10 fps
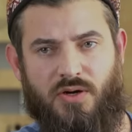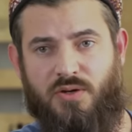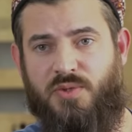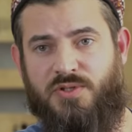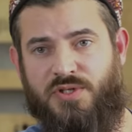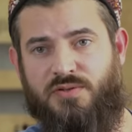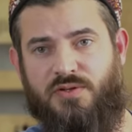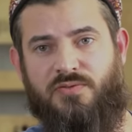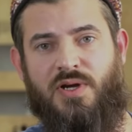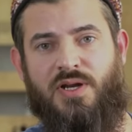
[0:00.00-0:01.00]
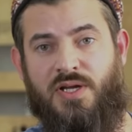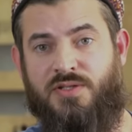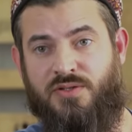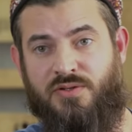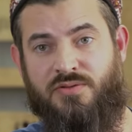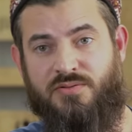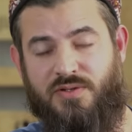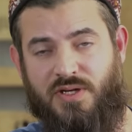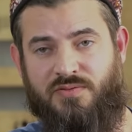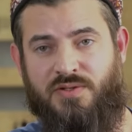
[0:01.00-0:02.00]
Opposite of what I saw
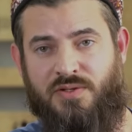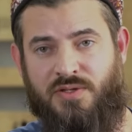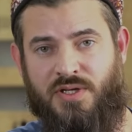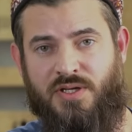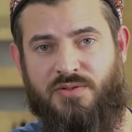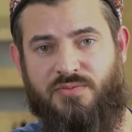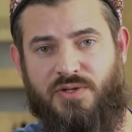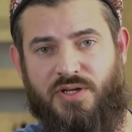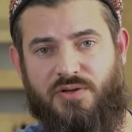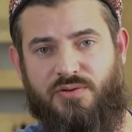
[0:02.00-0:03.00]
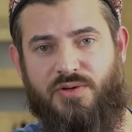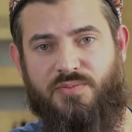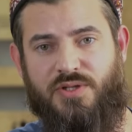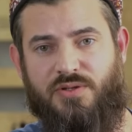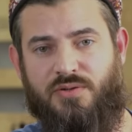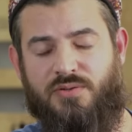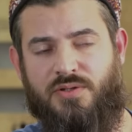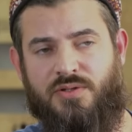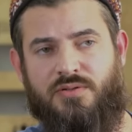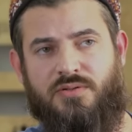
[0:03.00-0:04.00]
after that, when I grew a bit
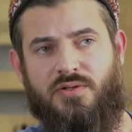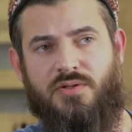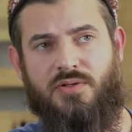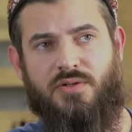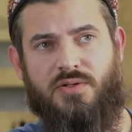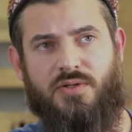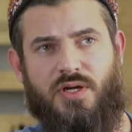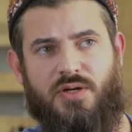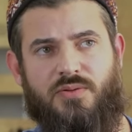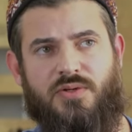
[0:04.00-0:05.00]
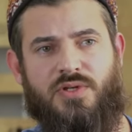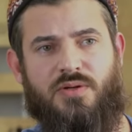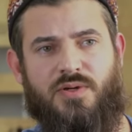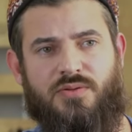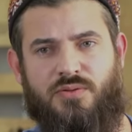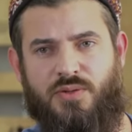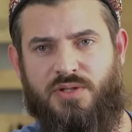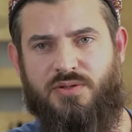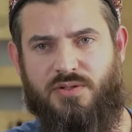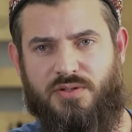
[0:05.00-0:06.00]
older I was about
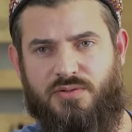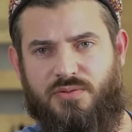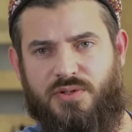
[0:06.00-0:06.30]
20,